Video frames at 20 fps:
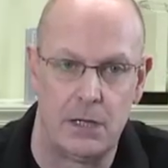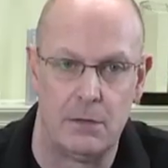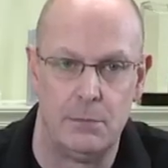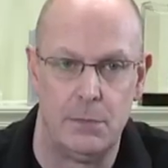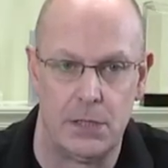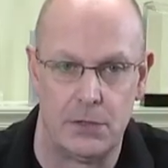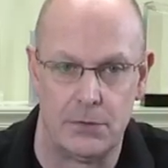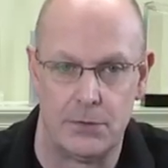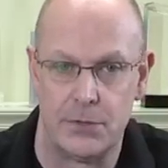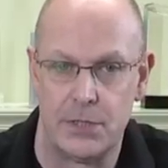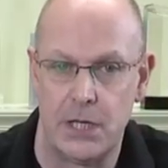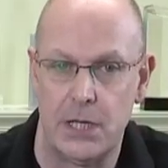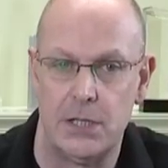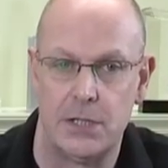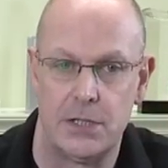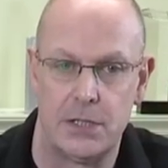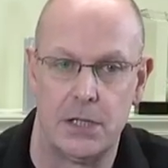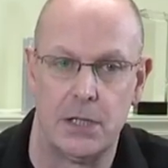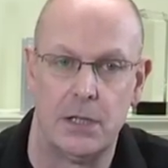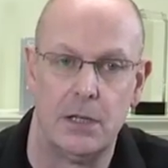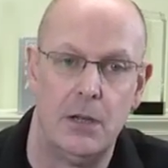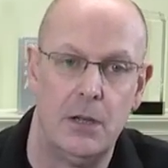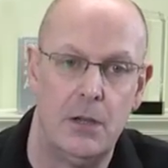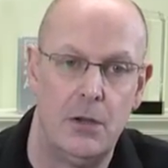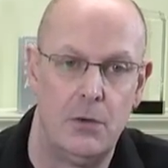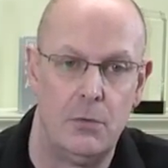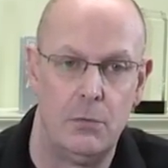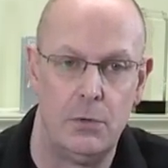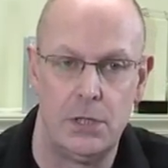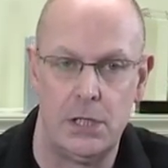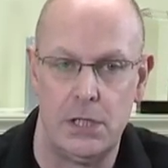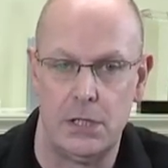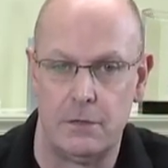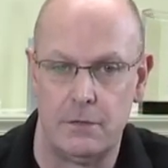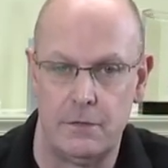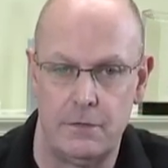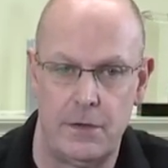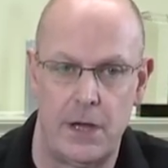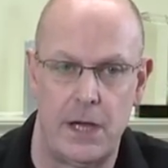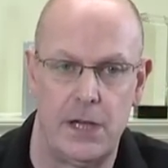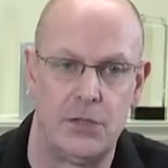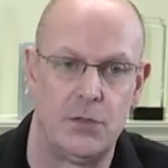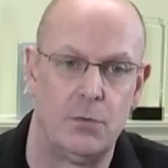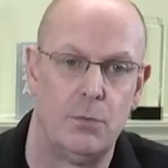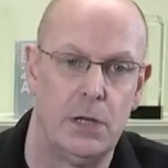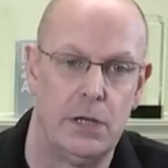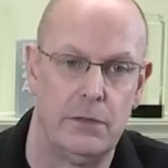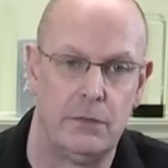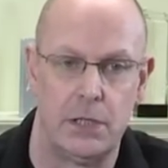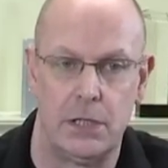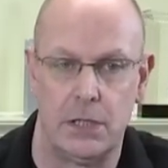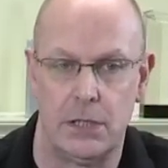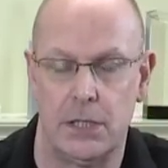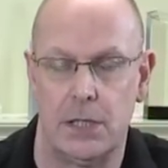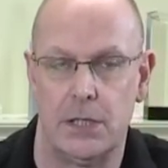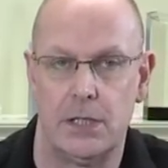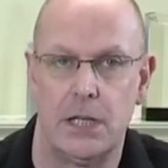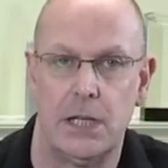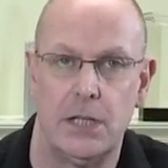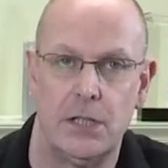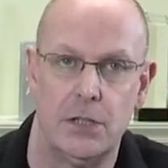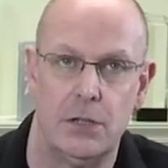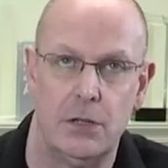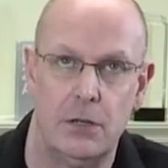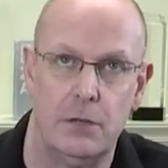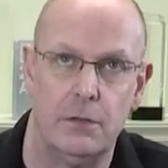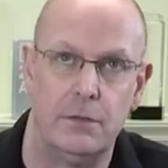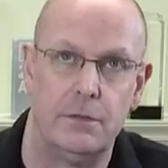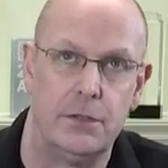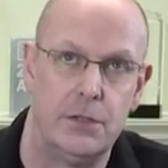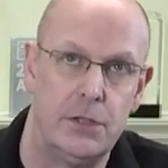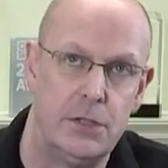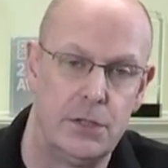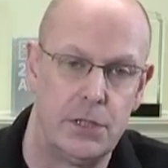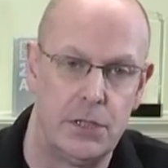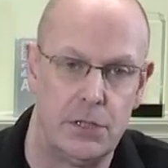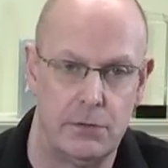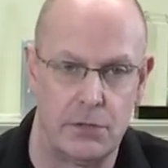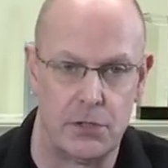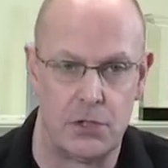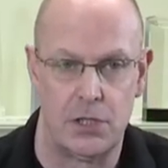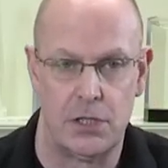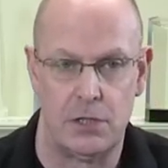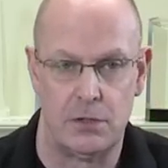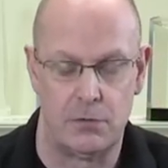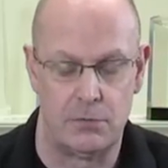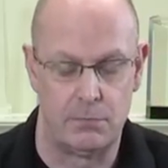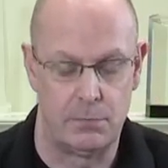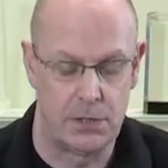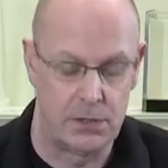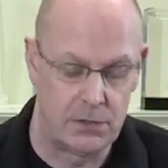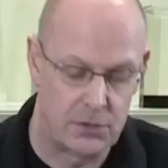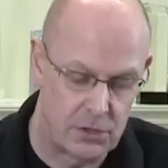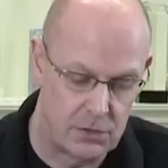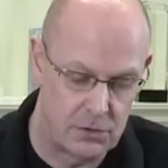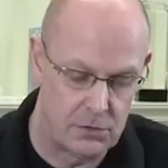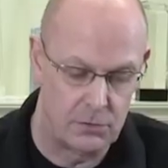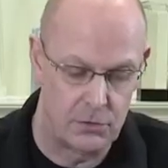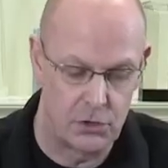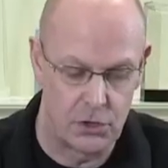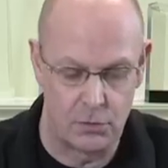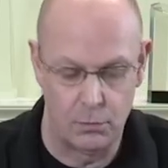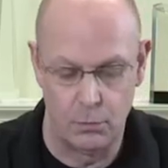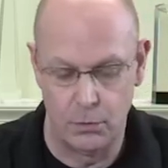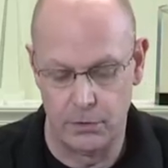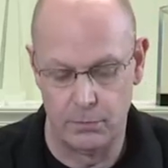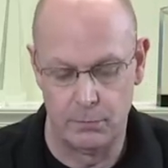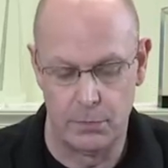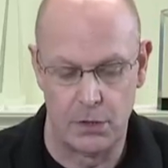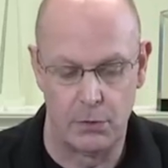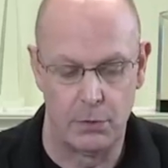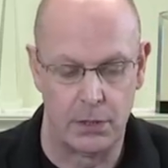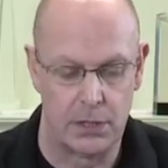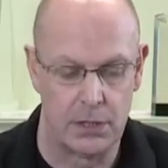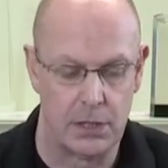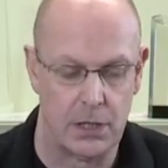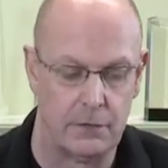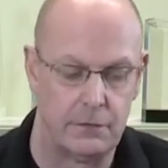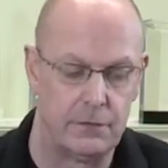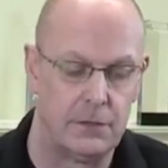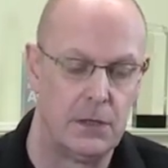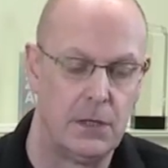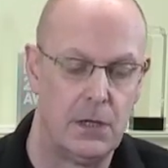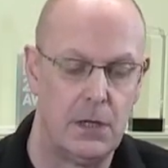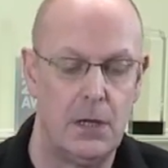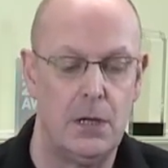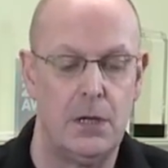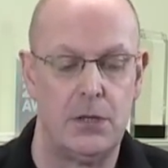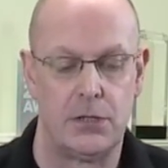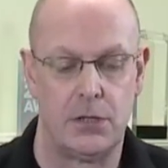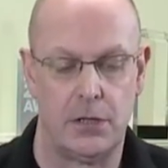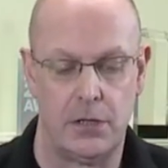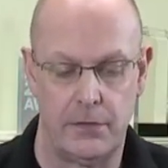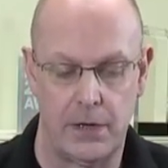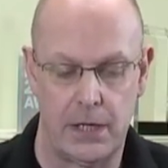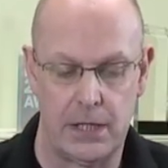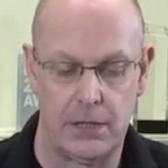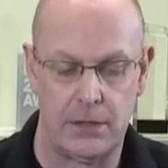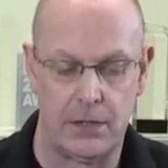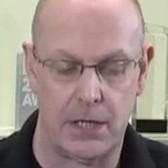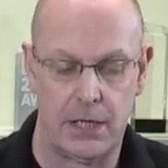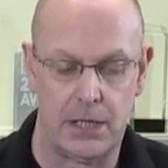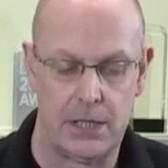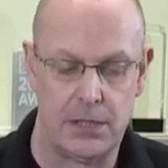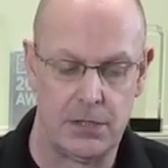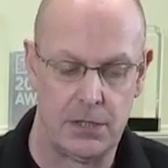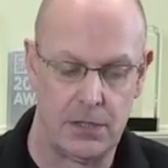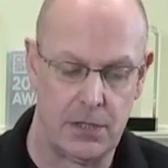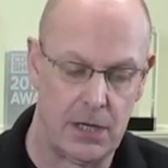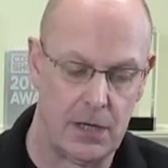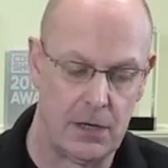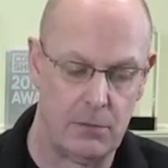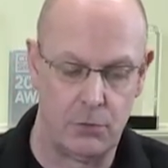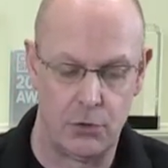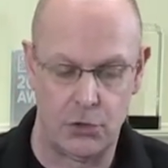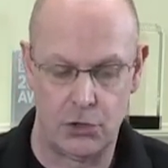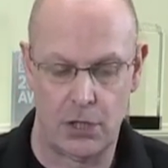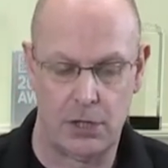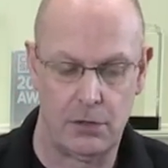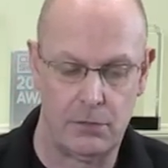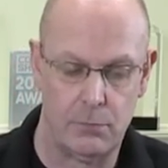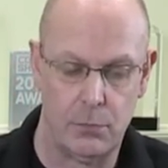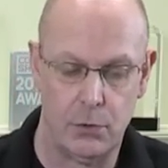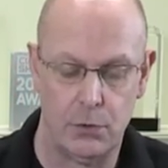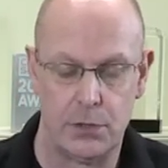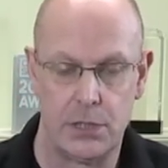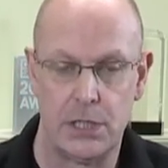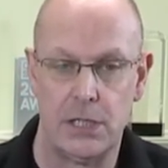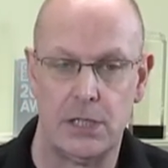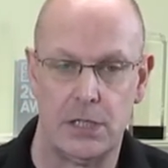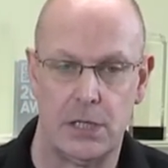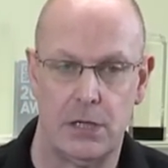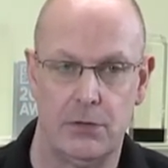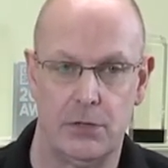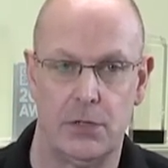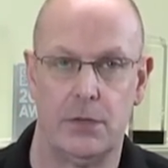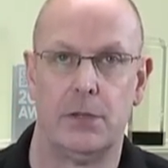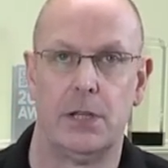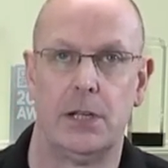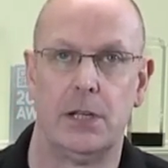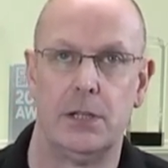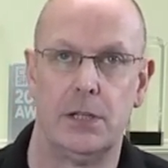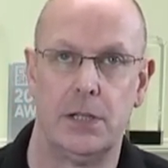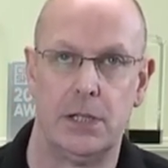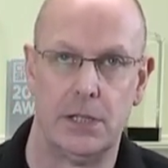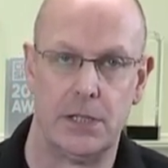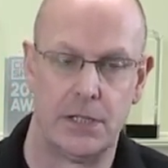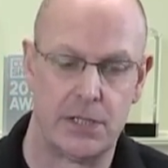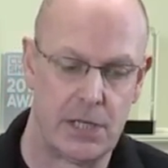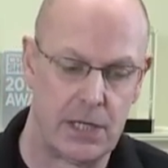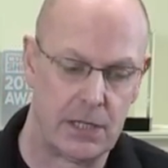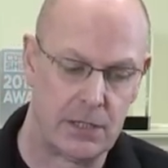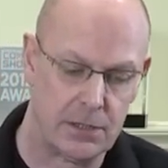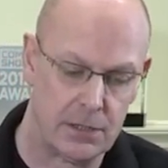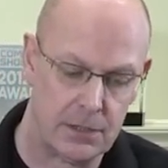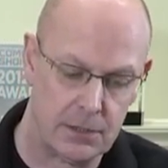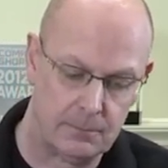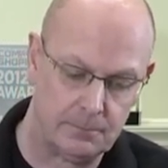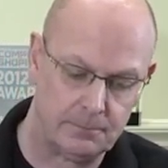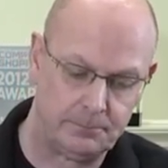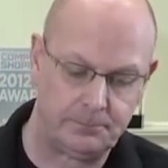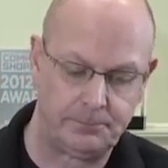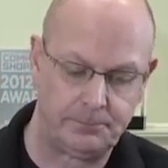megapixel sensor, we need a fast way of getting that data off, and using USB 2 just wouldn't be quick enough. So they've added that into there, and we'll show more details on that in a second.